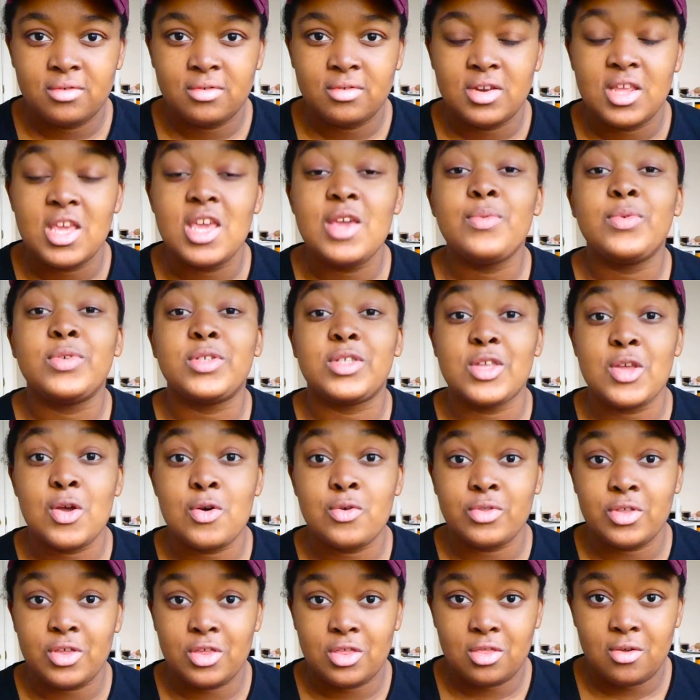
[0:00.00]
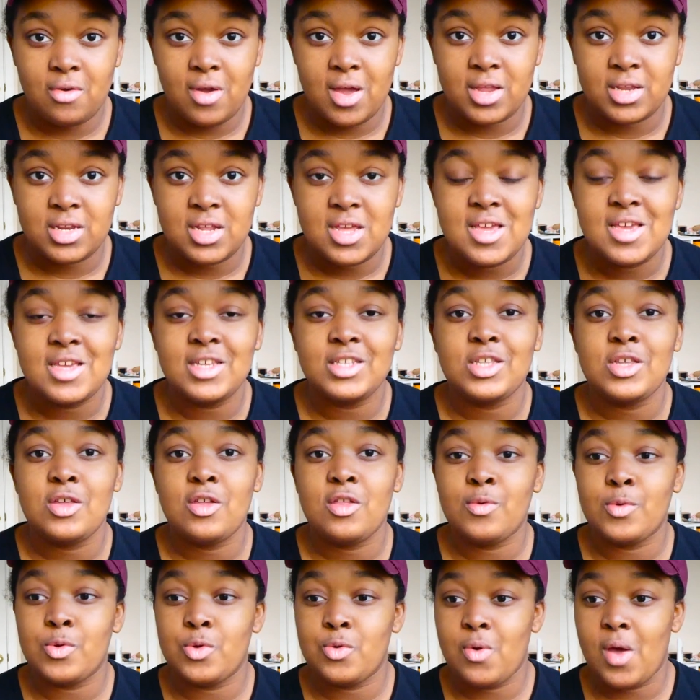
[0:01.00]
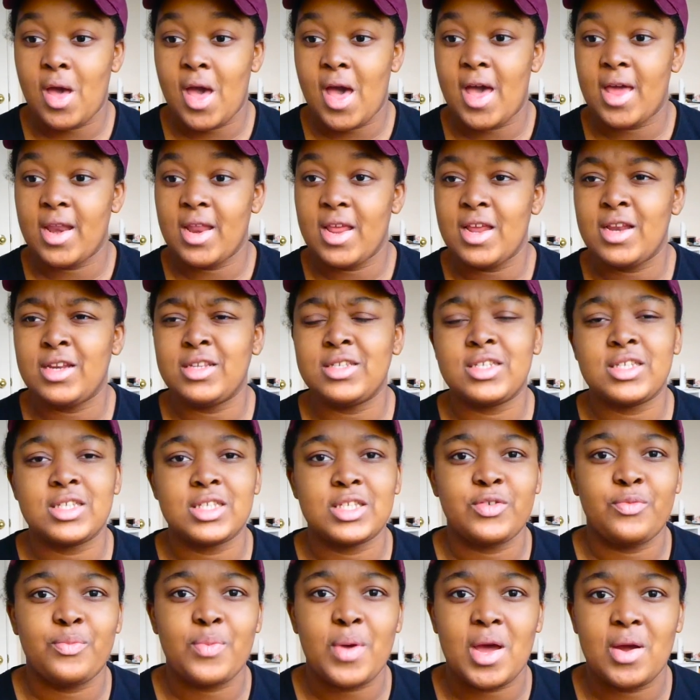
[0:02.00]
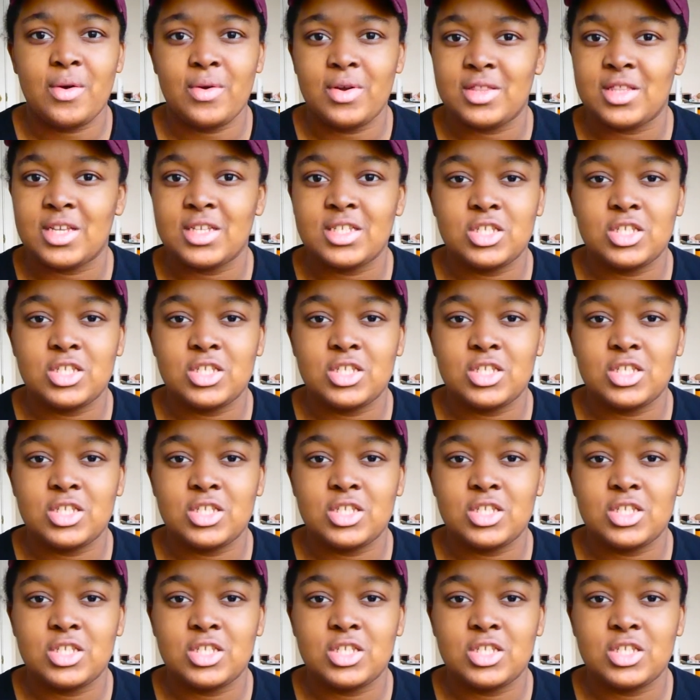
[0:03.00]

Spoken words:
He was the only threat. He's the only one who had any sense of power in that